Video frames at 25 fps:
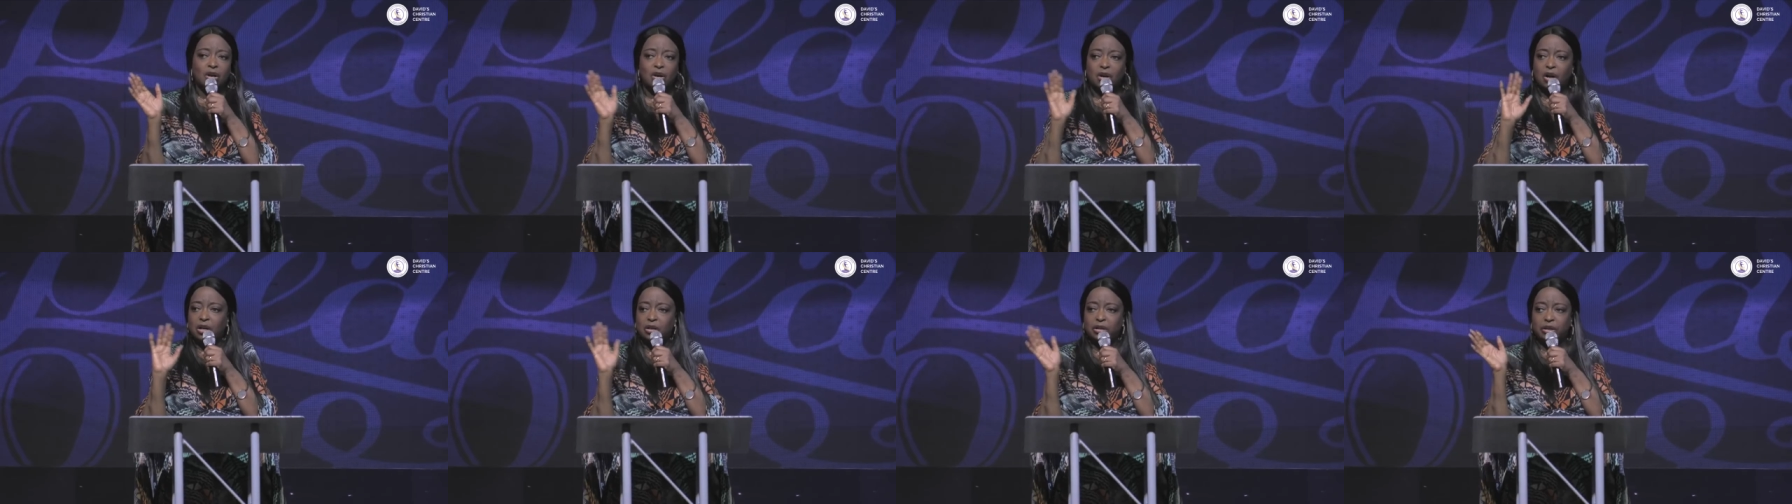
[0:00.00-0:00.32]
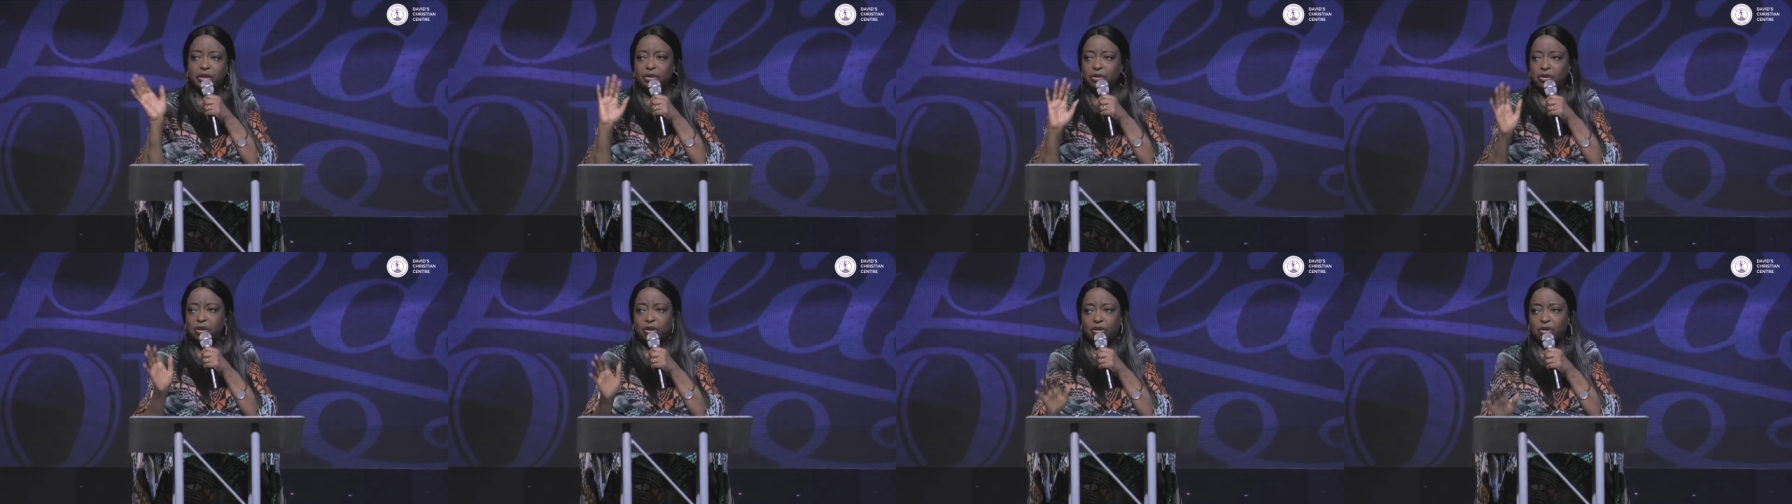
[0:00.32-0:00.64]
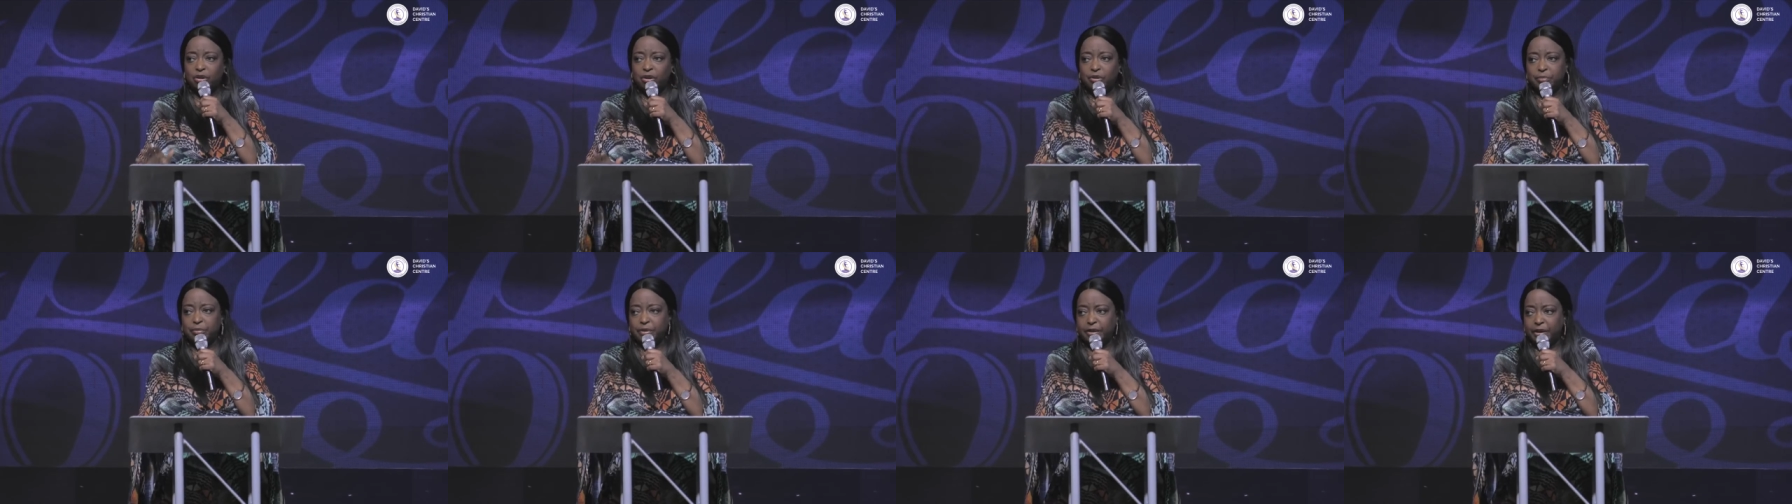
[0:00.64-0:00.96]
God did
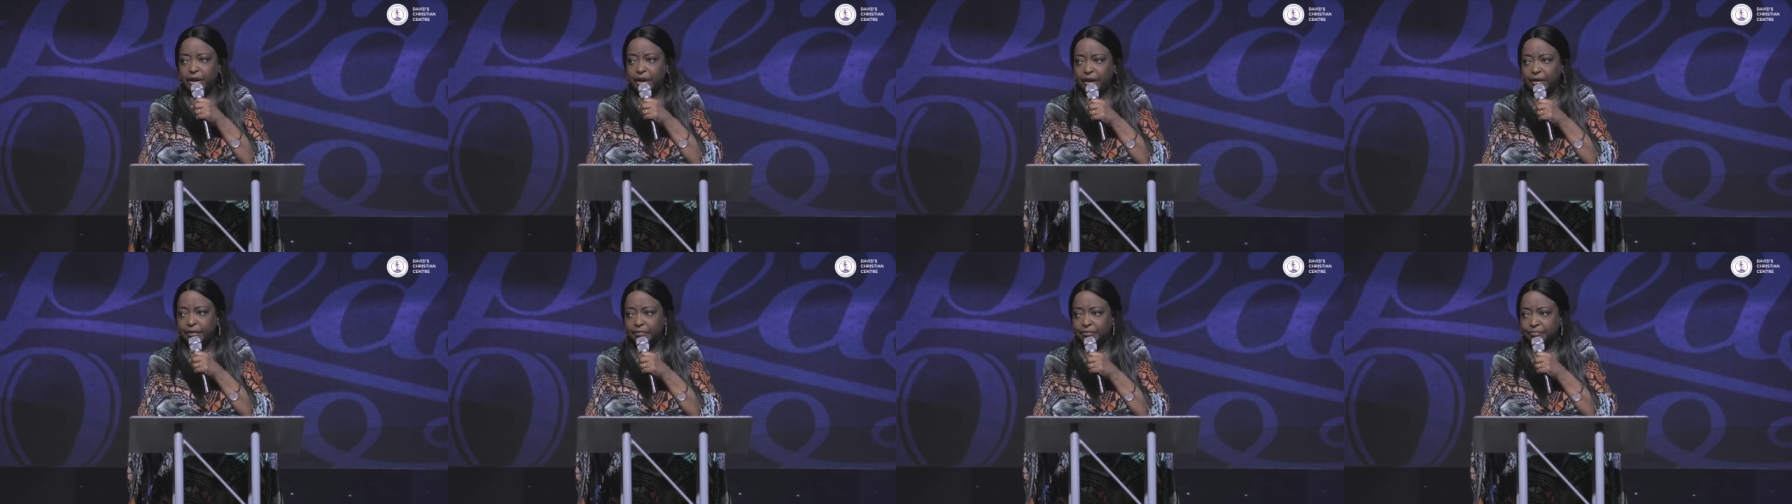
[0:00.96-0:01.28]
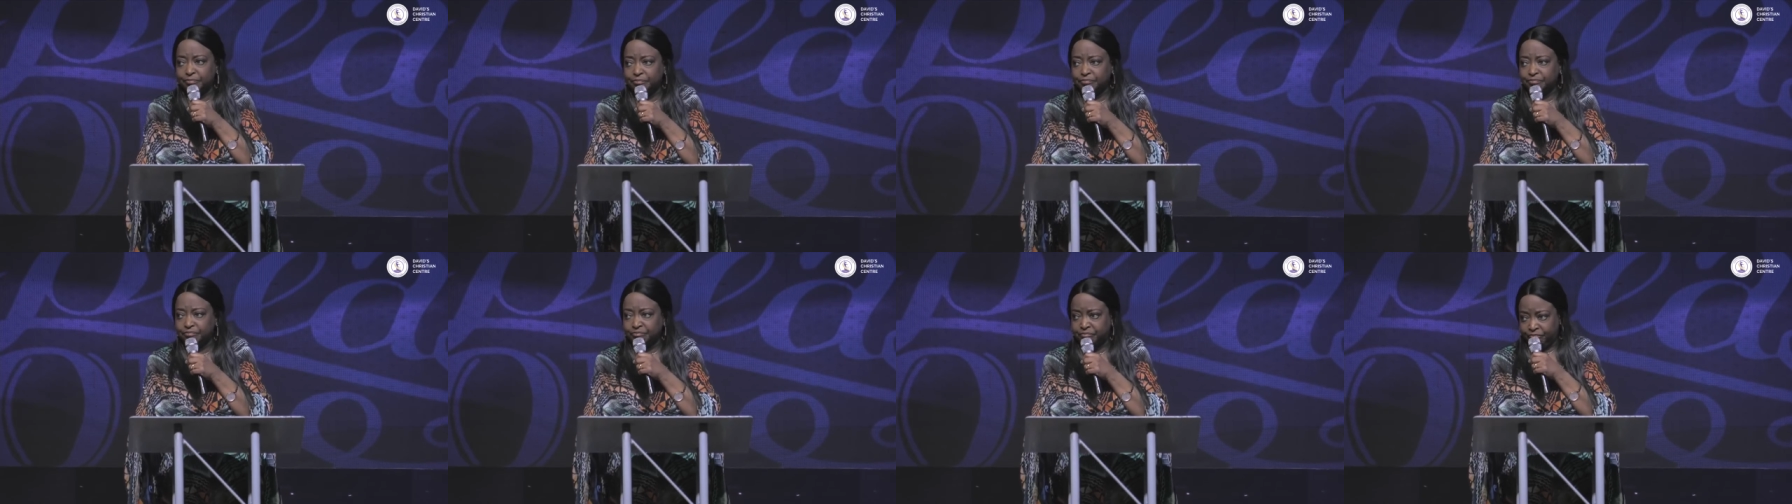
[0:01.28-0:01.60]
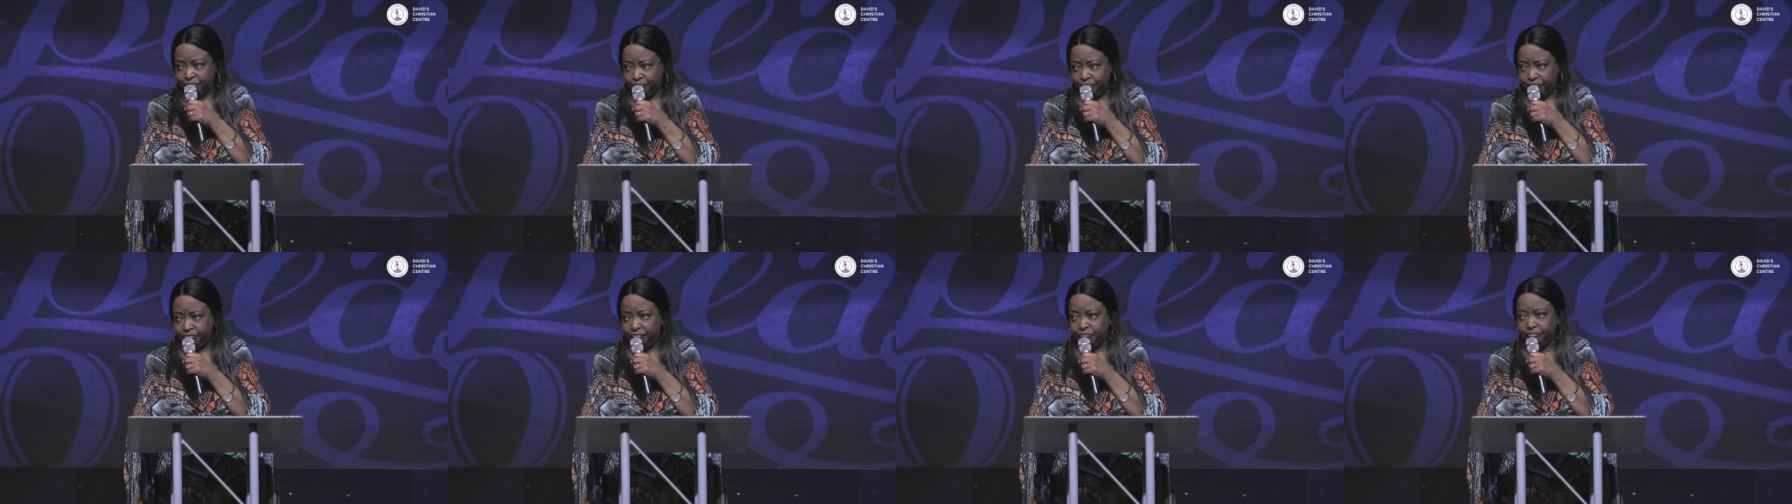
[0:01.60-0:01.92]
not call me here.
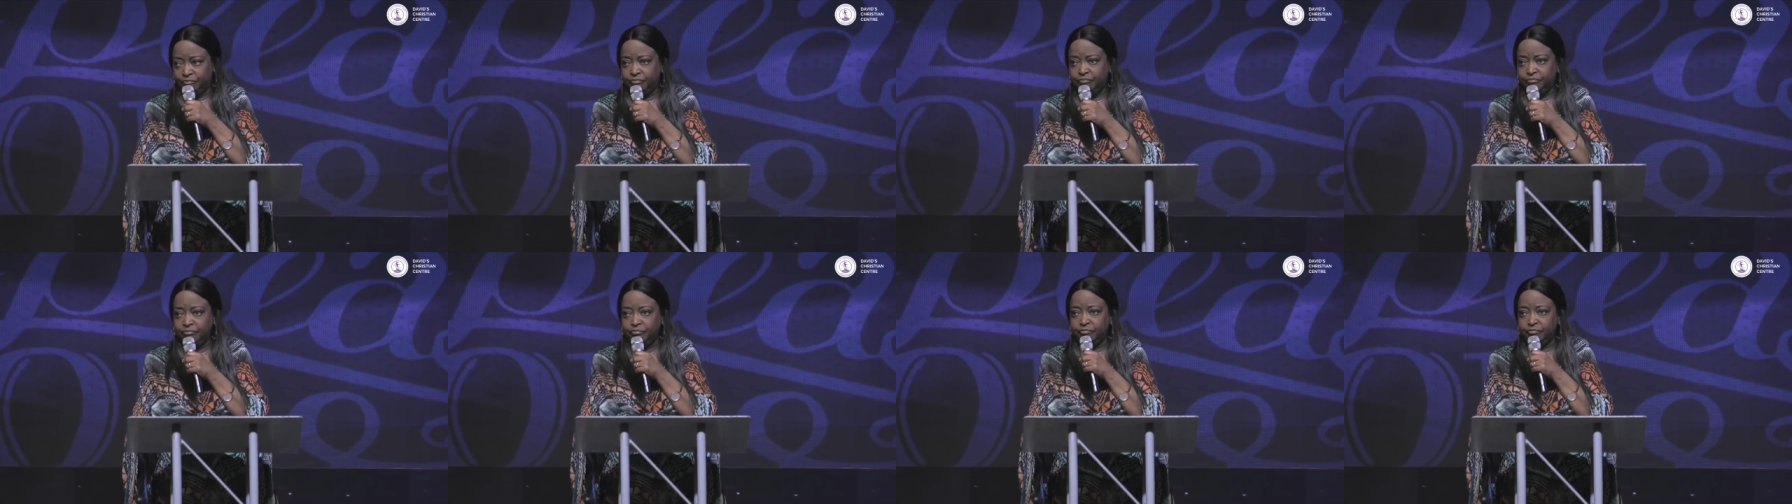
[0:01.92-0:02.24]
Mm.